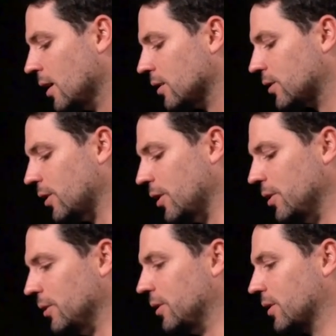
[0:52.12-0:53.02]

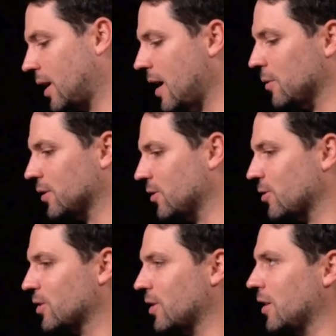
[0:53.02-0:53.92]
So this guy was
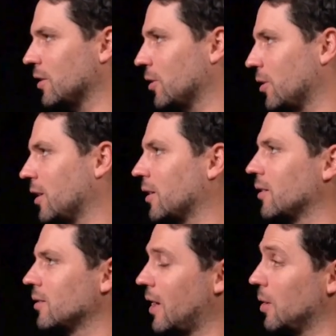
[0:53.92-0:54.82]
interested in
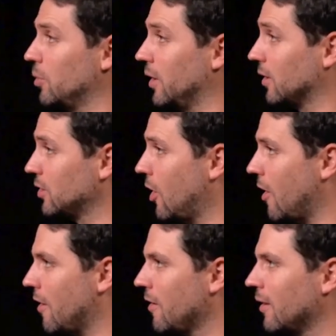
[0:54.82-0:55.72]
learning how to play
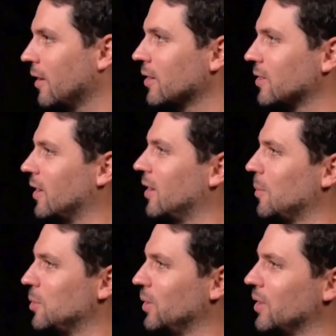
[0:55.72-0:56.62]
guitar. So they ended
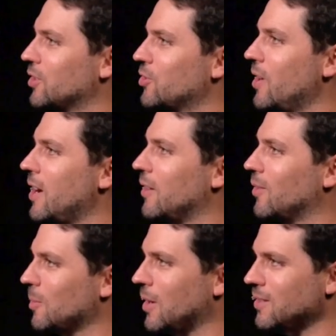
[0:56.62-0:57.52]
up doing this trade
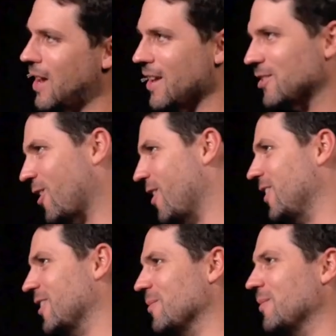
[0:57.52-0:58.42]
where my dad taught
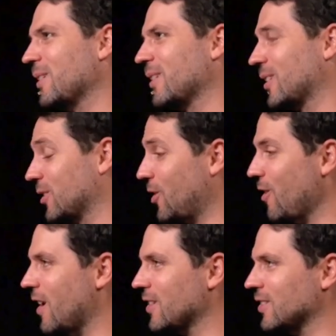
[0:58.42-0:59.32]
him guitar
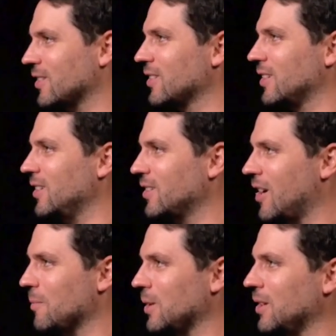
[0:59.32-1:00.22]
lessons and he
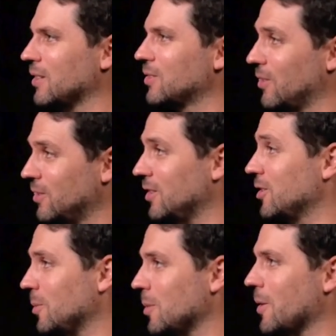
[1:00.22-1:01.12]
started
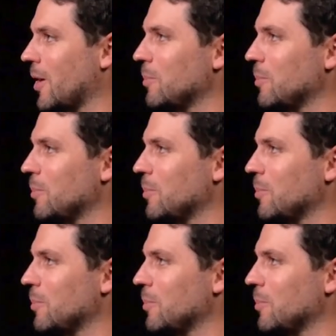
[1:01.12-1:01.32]
teaching me about